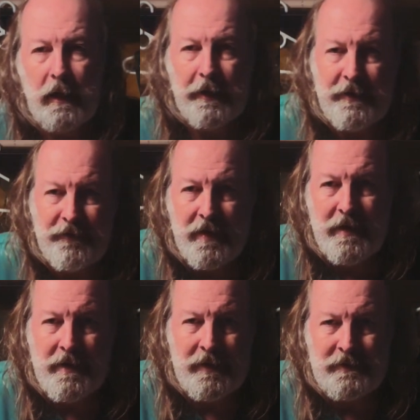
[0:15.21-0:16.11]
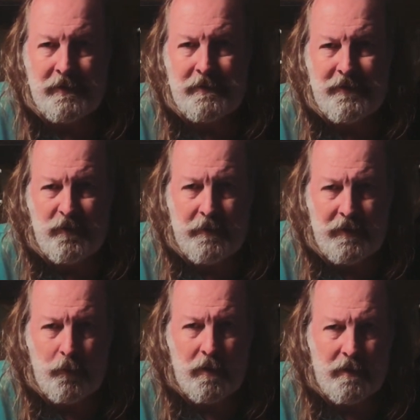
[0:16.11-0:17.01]
Enough of that nonsense, everybody.
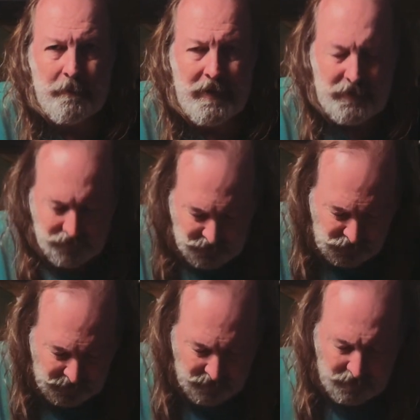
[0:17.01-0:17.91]
Welcome back to the channel.